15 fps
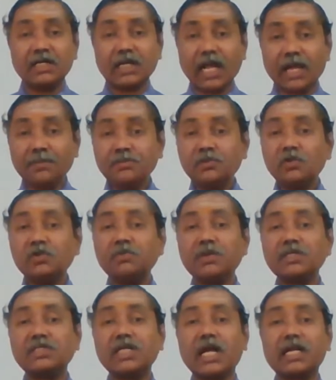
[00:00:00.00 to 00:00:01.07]
time
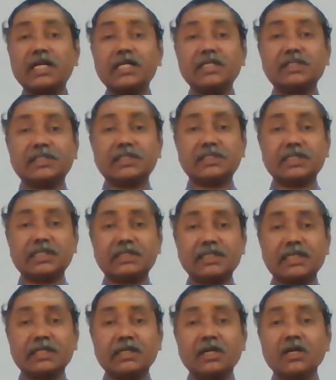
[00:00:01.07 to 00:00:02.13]
zone-based organization
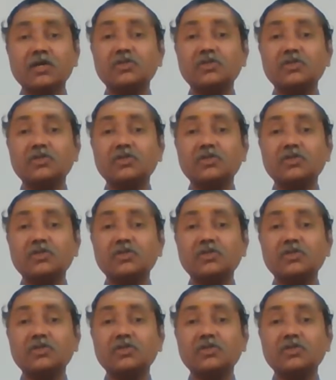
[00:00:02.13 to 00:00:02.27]
structure.